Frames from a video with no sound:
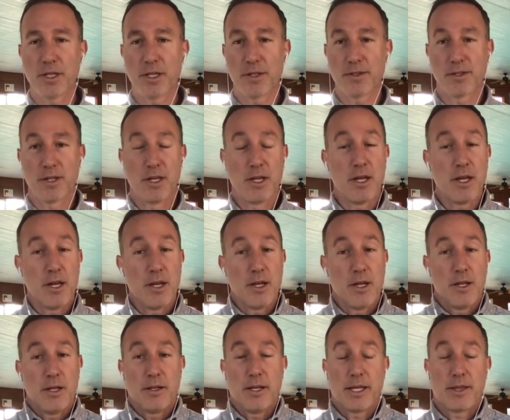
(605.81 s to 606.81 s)
Because,
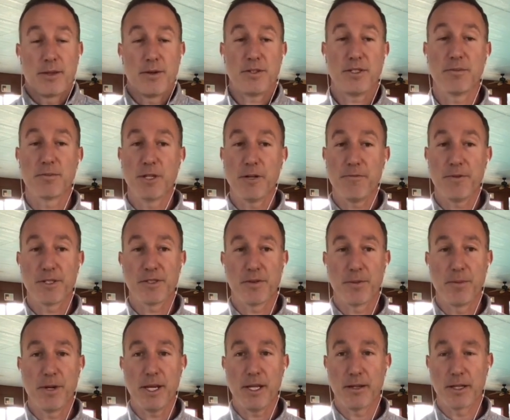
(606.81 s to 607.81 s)
like, there's some difference
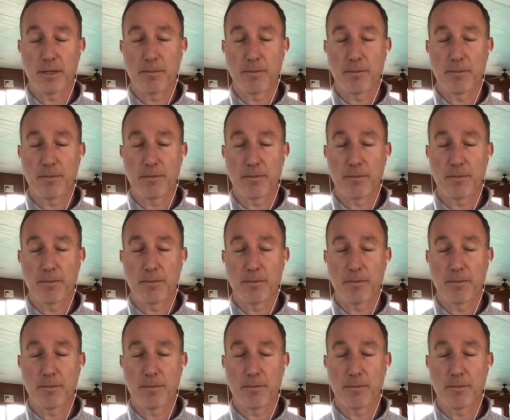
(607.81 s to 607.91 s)
of opinion.